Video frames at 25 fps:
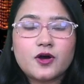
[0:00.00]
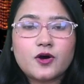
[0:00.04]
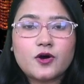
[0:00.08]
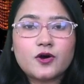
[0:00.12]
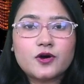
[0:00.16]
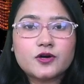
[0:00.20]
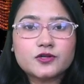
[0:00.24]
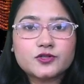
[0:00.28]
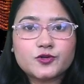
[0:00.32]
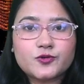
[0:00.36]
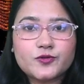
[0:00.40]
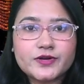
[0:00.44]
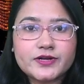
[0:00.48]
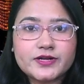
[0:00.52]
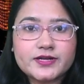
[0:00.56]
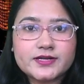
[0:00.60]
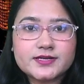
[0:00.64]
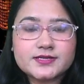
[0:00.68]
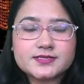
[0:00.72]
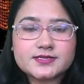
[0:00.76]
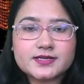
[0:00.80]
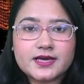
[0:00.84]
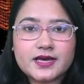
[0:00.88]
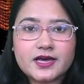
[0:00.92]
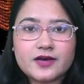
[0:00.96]

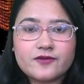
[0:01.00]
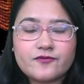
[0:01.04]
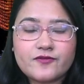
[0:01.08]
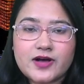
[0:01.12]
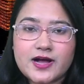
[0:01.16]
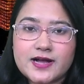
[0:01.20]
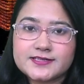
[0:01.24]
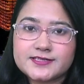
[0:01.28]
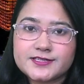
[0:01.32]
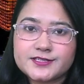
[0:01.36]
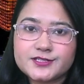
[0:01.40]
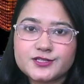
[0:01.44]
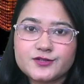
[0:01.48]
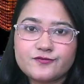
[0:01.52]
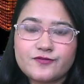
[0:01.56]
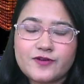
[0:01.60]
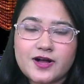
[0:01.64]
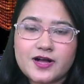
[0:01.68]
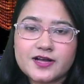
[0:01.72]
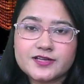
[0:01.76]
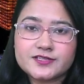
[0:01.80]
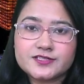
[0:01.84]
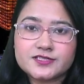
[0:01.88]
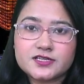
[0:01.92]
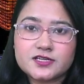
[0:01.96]
Authorities have
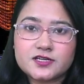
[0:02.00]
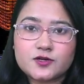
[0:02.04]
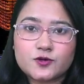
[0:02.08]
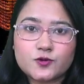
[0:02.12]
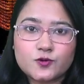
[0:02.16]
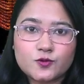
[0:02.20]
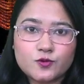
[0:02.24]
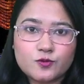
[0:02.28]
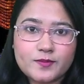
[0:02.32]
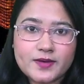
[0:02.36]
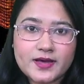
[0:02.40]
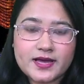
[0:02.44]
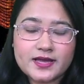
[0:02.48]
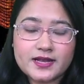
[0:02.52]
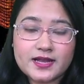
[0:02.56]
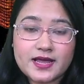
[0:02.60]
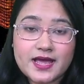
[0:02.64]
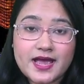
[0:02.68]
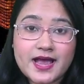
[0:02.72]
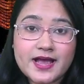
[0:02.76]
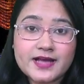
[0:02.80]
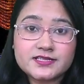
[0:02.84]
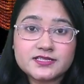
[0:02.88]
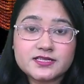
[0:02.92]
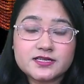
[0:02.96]
identified a woman
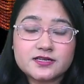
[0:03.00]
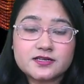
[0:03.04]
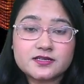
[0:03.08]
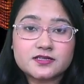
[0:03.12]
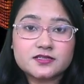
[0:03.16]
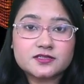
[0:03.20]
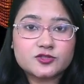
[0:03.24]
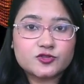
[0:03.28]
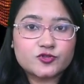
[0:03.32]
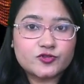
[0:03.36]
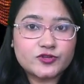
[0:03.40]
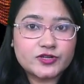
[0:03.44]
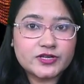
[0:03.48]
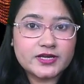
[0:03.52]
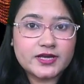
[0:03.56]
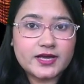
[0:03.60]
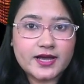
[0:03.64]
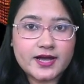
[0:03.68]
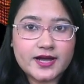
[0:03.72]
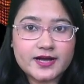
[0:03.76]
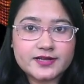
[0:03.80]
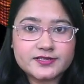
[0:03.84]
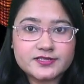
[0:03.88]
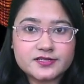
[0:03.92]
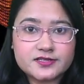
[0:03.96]
and her three
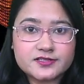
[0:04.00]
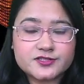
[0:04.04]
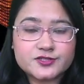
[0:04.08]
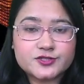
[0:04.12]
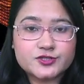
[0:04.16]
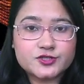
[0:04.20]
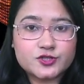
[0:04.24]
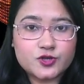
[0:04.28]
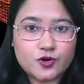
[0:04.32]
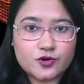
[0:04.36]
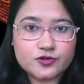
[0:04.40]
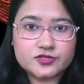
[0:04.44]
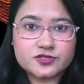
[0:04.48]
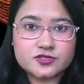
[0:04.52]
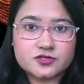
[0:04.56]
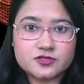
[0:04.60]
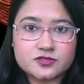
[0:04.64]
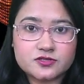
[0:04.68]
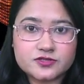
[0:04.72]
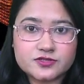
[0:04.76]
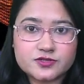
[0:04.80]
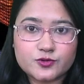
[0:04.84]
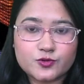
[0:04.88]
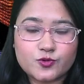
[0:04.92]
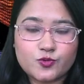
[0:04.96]
adult
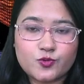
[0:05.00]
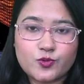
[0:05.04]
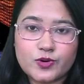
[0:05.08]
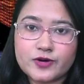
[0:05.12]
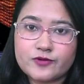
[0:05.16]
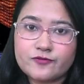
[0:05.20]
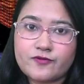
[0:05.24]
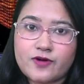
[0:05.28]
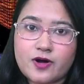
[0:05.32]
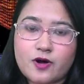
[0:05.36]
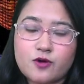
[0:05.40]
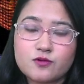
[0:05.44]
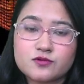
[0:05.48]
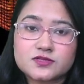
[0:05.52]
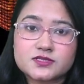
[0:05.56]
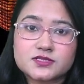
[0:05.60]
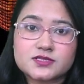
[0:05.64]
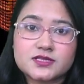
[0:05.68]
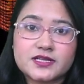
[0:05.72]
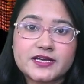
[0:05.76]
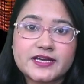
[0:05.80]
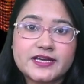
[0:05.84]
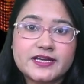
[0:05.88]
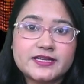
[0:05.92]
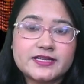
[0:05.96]
daughters who were found
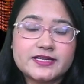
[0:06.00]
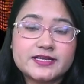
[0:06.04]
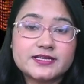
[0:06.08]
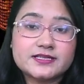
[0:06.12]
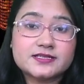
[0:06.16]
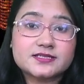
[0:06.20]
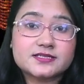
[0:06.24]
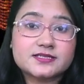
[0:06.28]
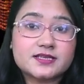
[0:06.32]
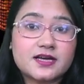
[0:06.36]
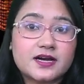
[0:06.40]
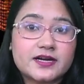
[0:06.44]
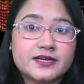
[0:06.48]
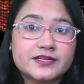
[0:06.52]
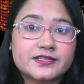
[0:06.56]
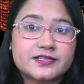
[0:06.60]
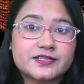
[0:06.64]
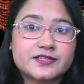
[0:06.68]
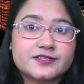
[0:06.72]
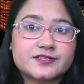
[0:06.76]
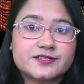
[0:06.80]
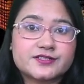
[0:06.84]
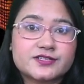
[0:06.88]
slain inside their